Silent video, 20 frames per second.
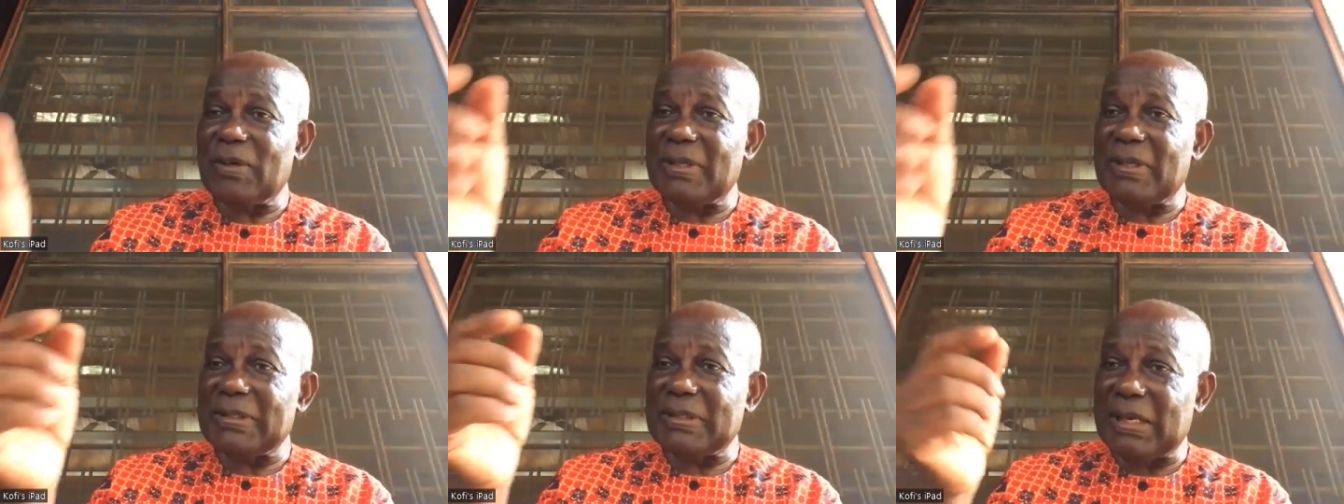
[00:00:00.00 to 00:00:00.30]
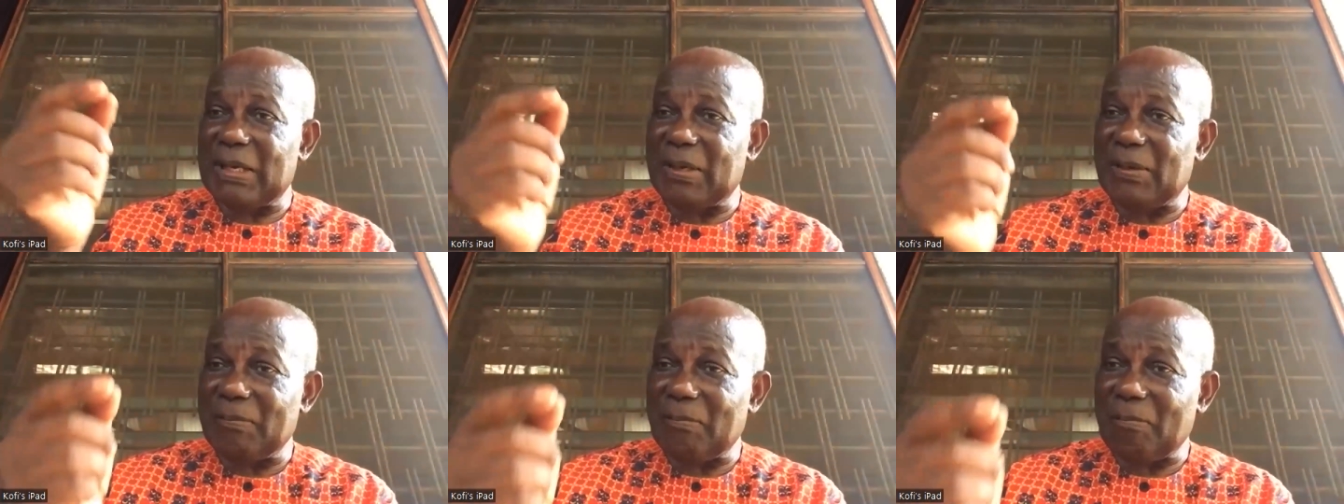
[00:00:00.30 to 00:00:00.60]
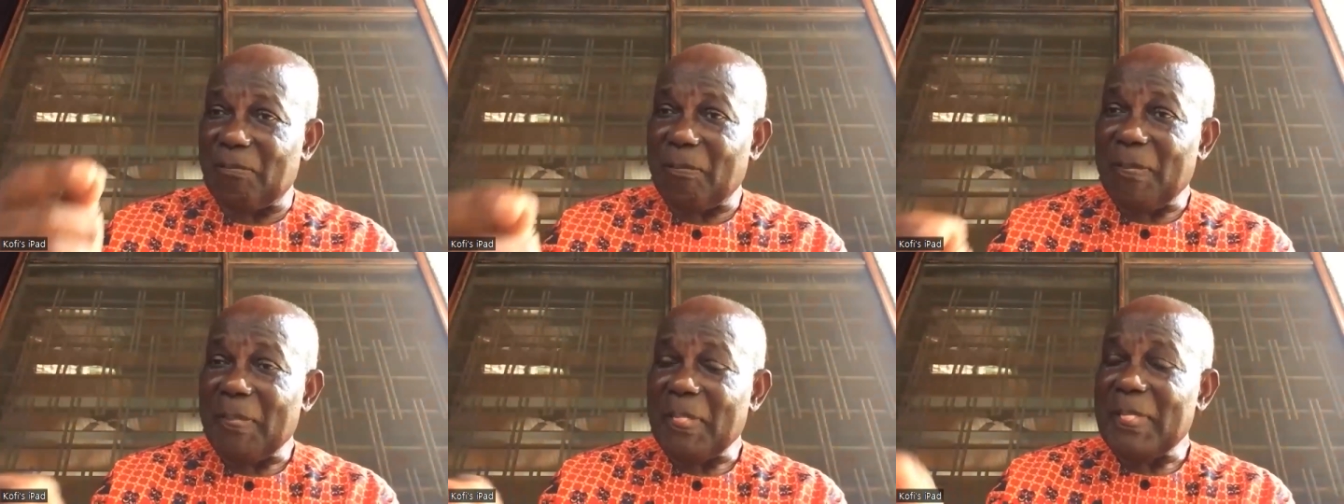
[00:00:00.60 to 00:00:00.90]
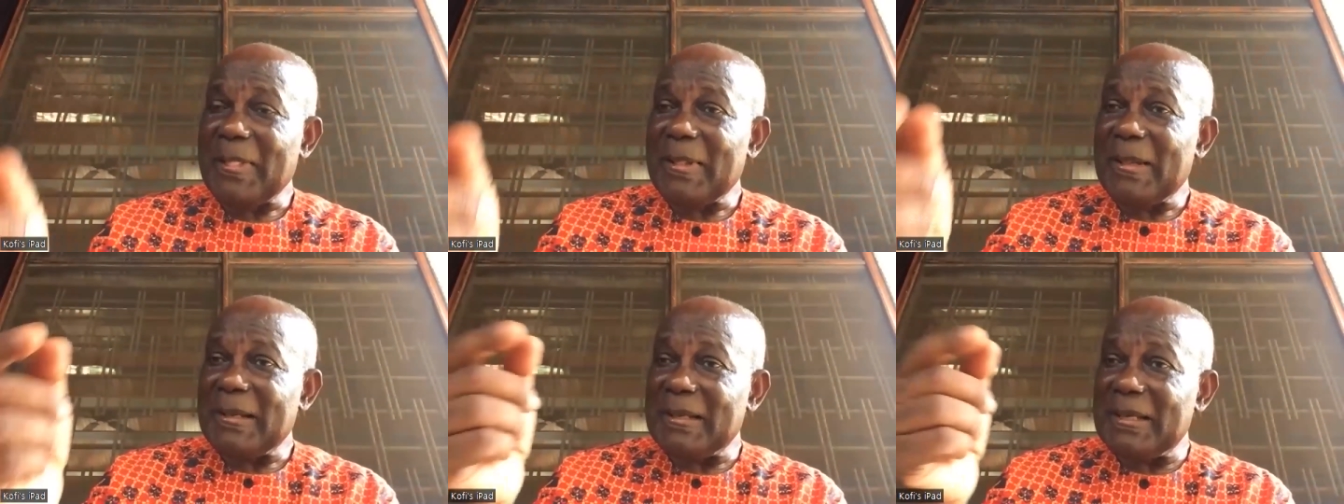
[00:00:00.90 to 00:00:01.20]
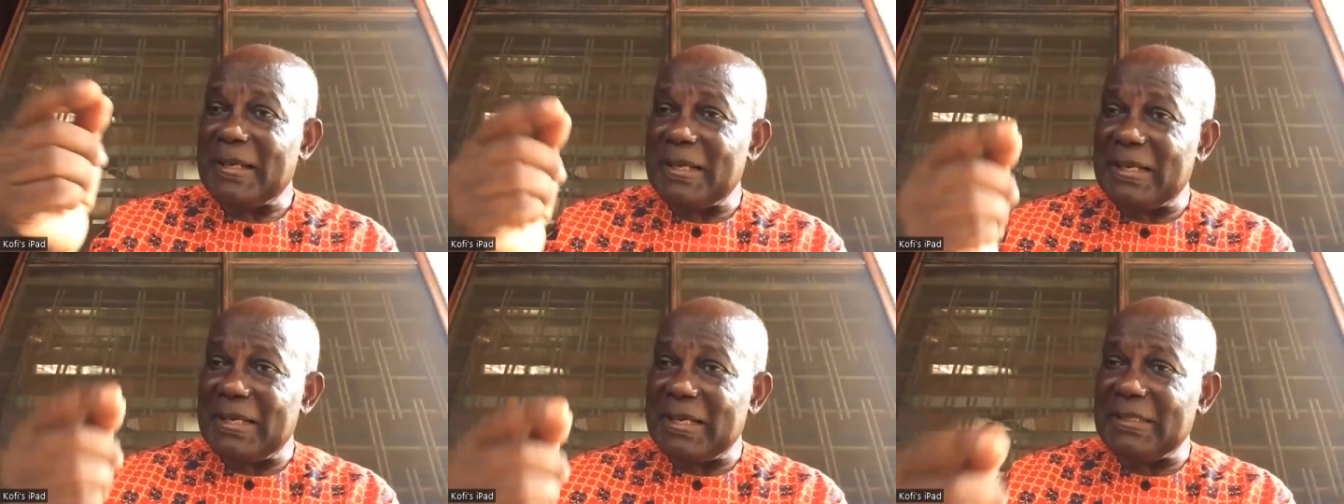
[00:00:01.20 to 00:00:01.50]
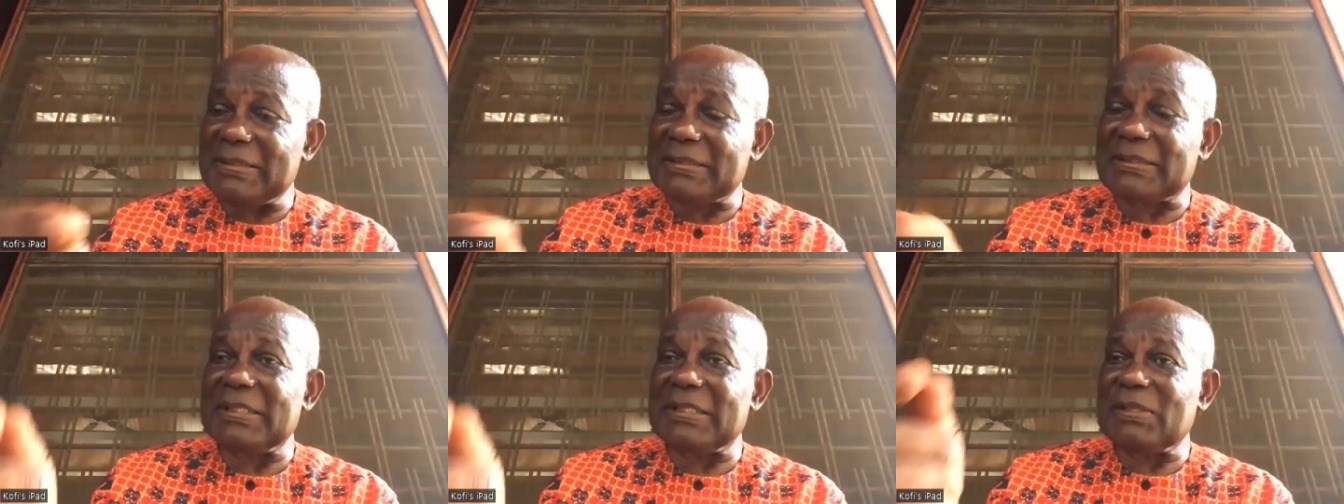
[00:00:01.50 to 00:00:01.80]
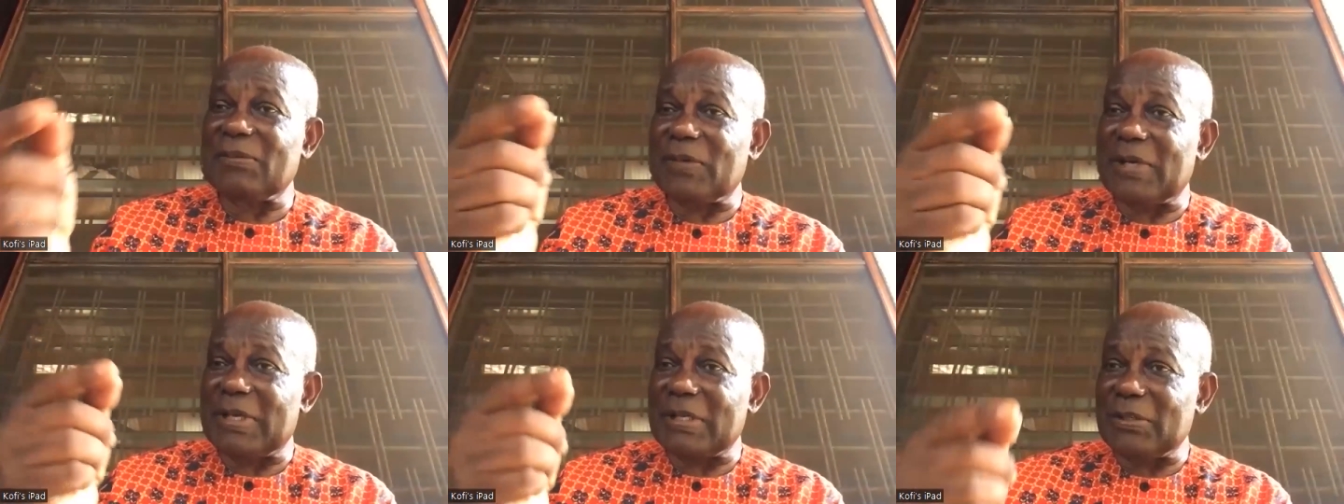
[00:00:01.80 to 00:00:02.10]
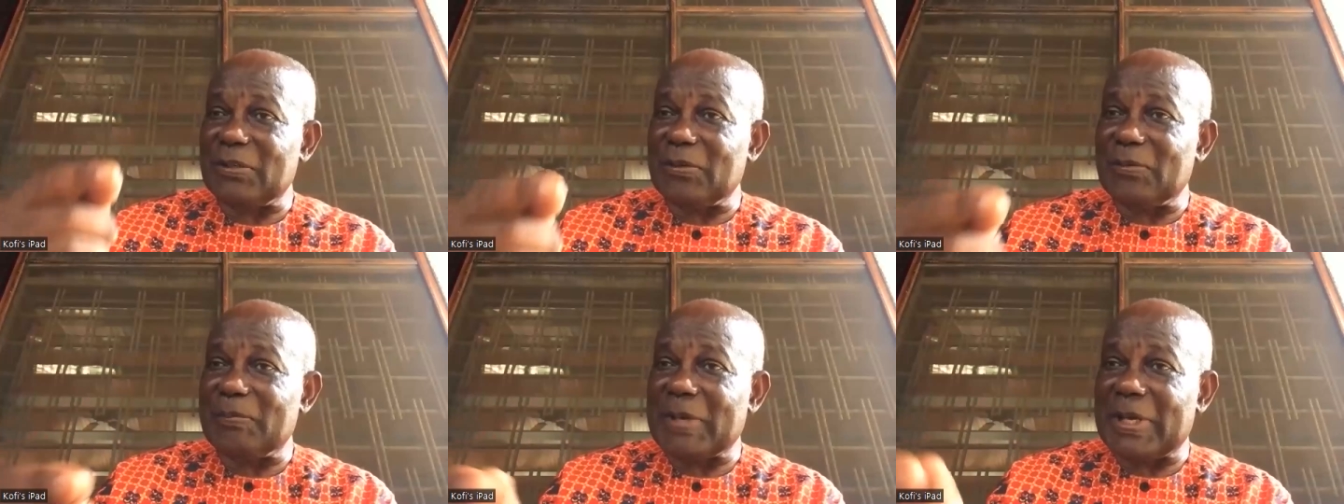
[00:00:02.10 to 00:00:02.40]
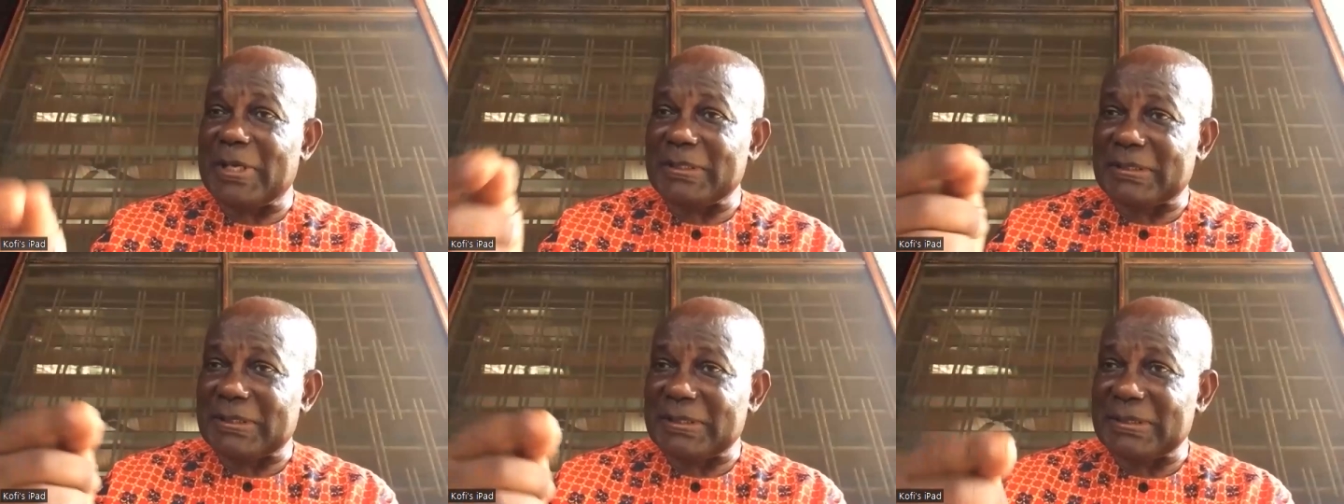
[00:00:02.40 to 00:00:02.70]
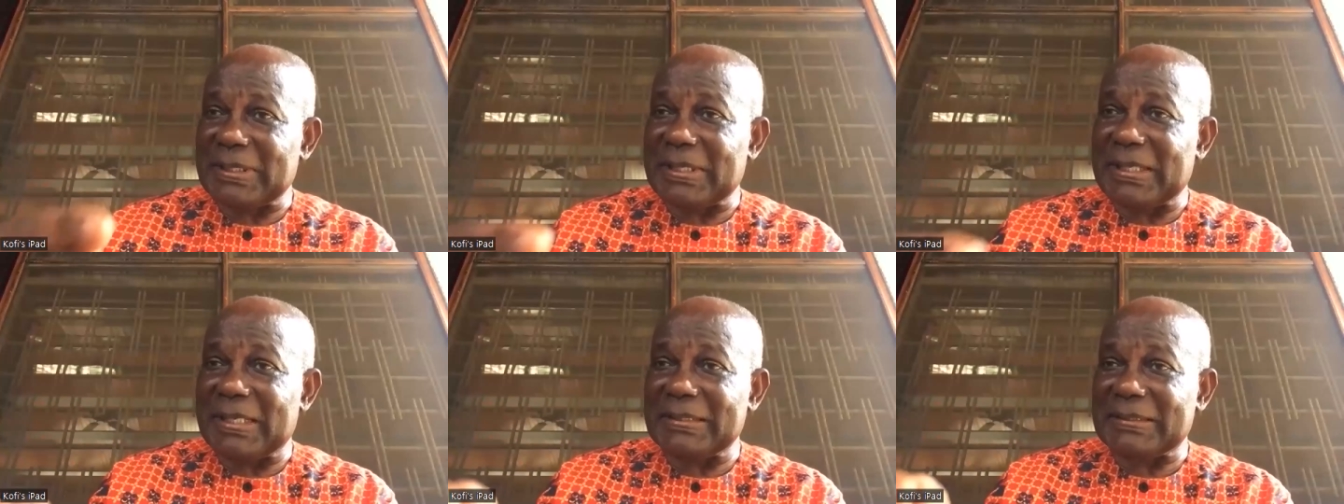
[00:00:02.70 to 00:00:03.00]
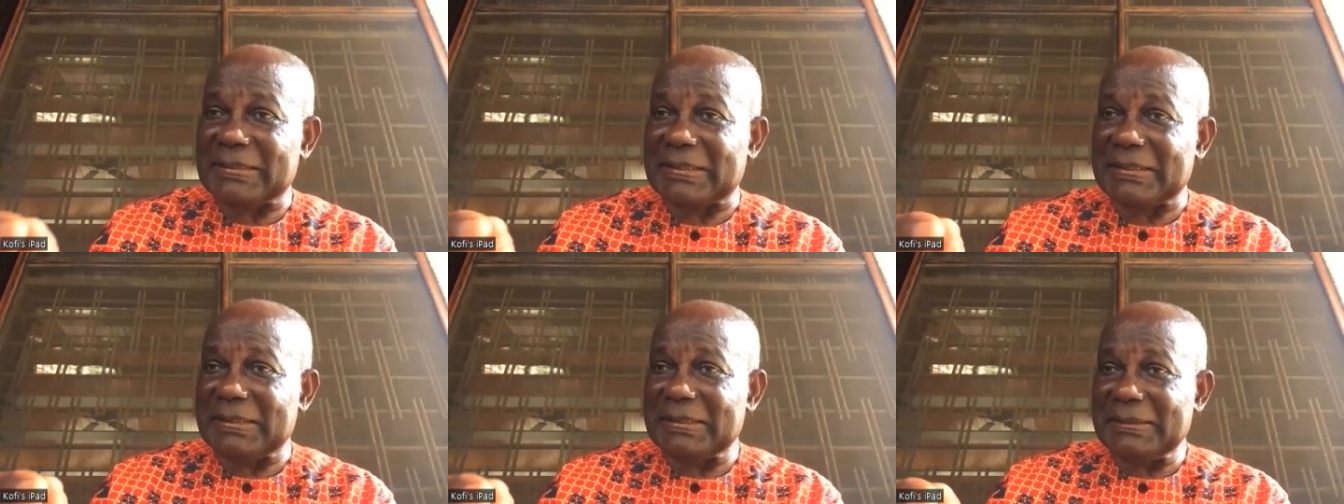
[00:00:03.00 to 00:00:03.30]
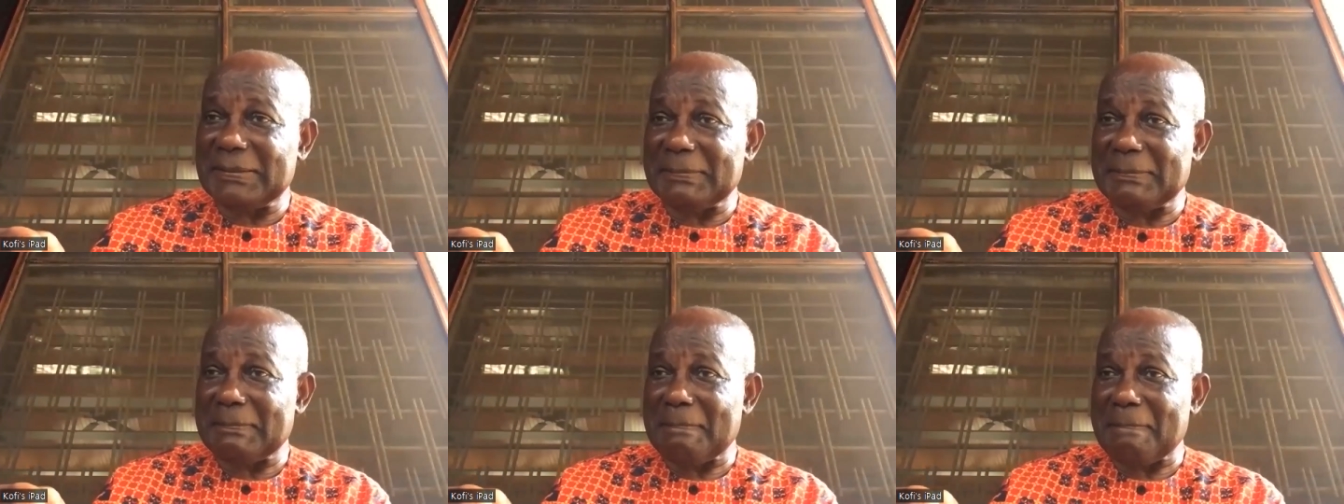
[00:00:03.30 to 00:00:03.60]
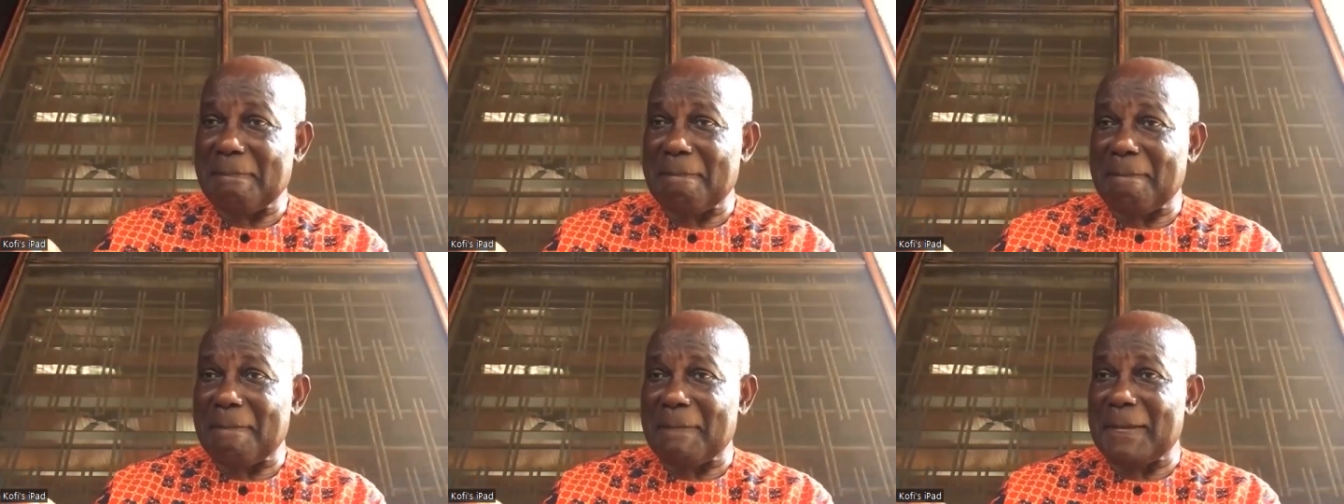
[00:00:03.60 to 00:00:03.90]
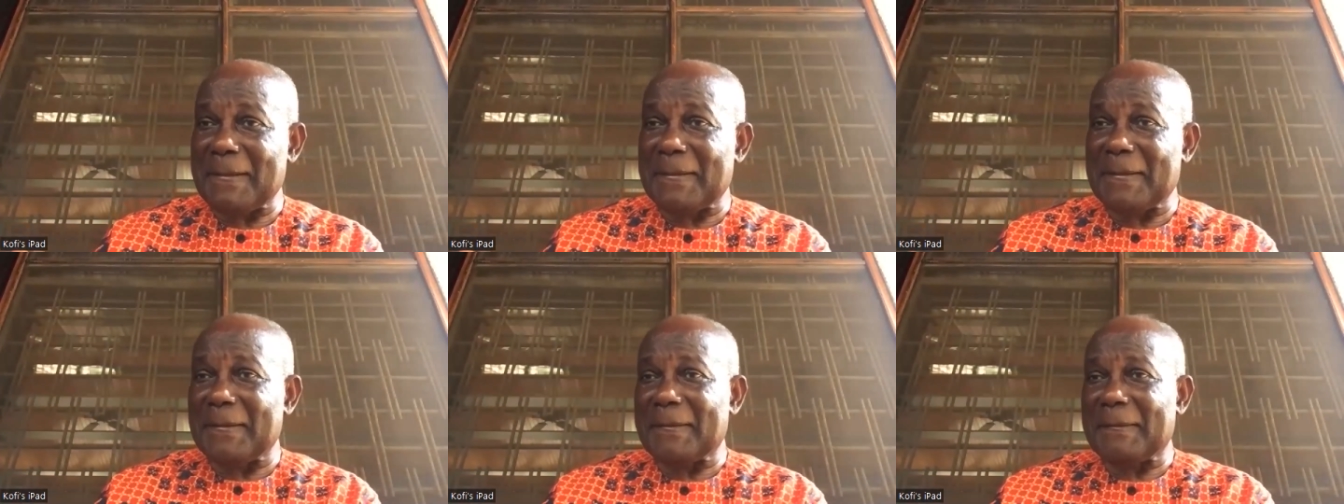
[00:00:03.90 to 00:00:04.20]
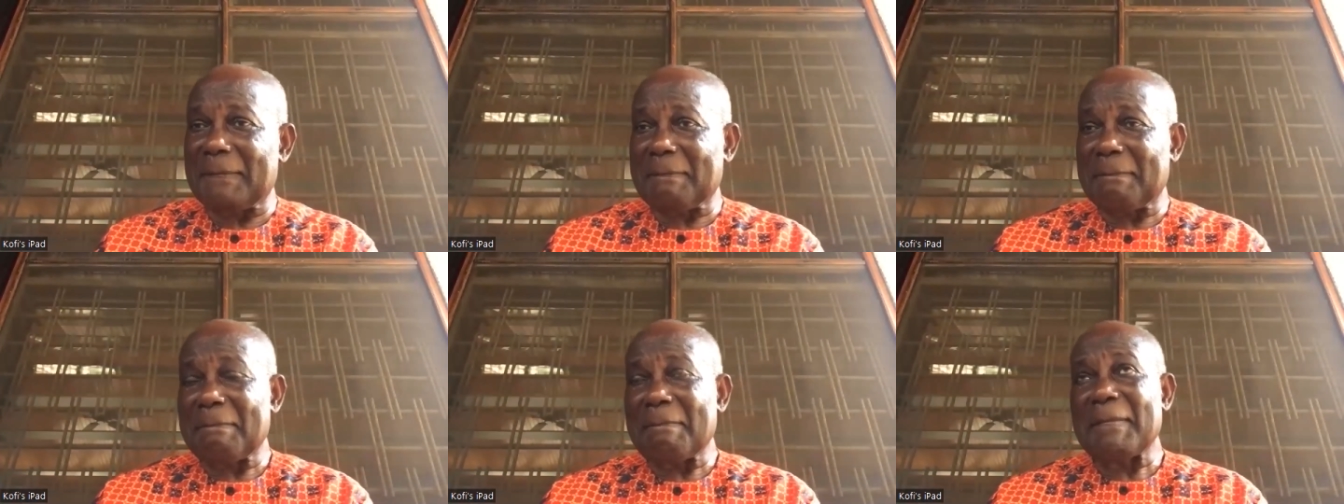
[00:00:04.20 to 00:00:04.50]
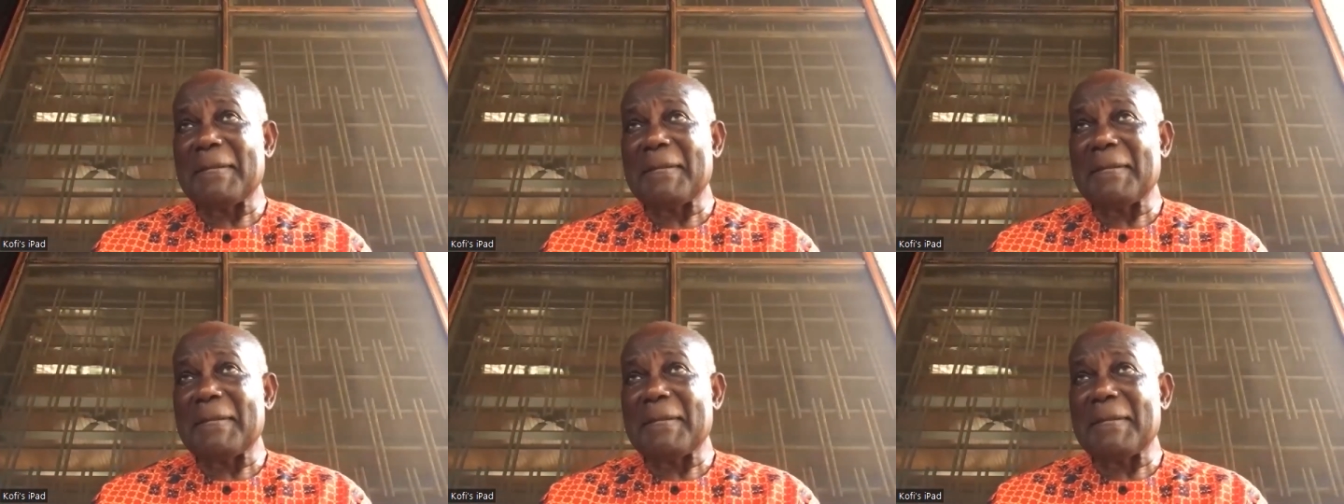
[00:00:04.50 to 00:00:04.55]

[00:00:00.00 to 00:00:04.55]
Now, AC, when you mention AC, you know,